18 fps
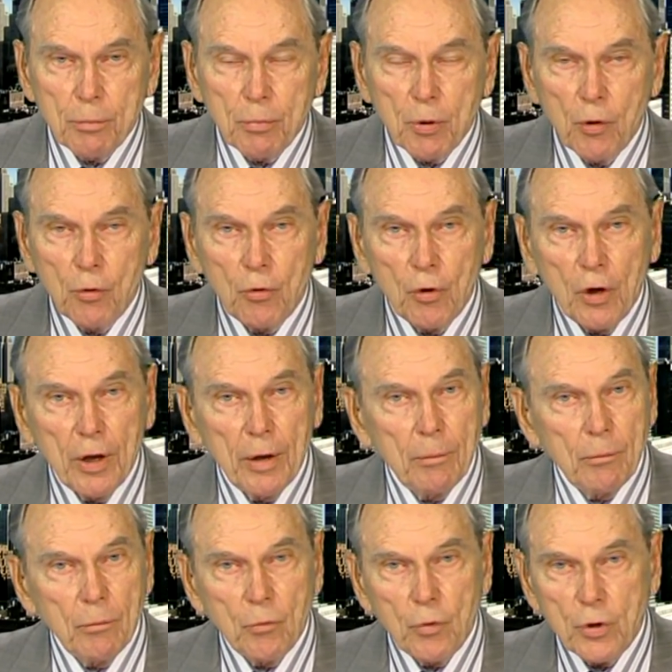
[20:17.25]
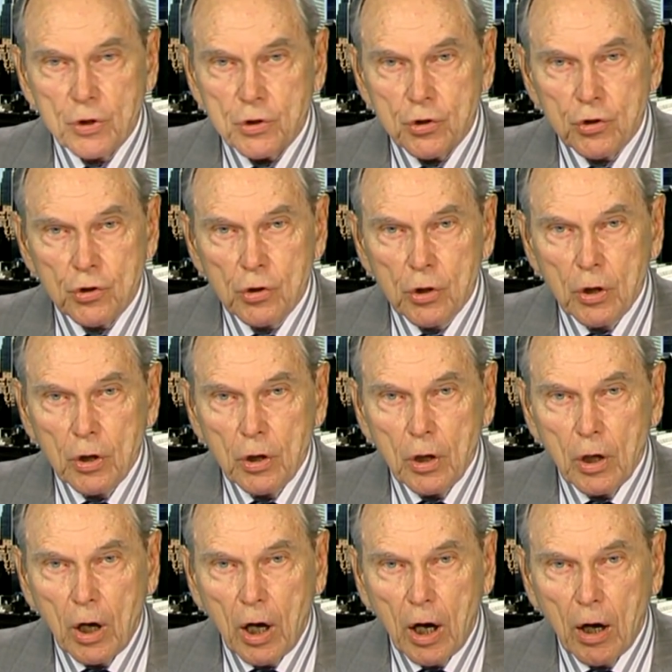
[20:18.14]
program, which
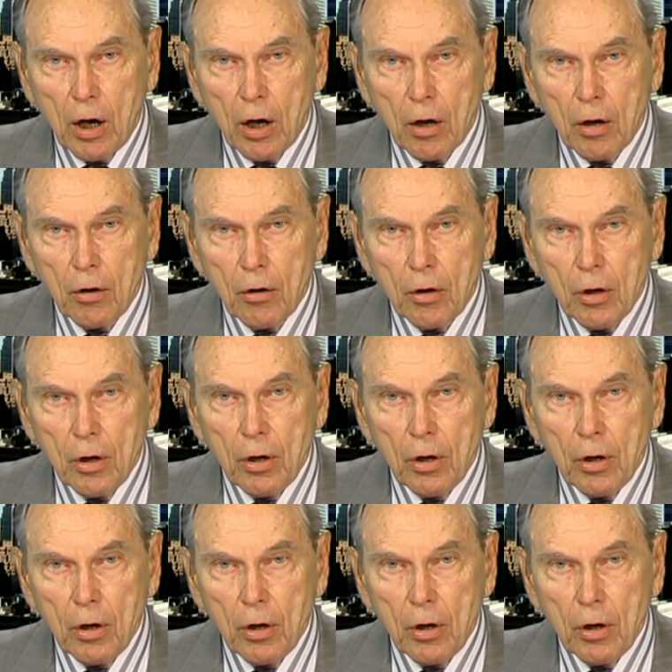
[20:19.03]
our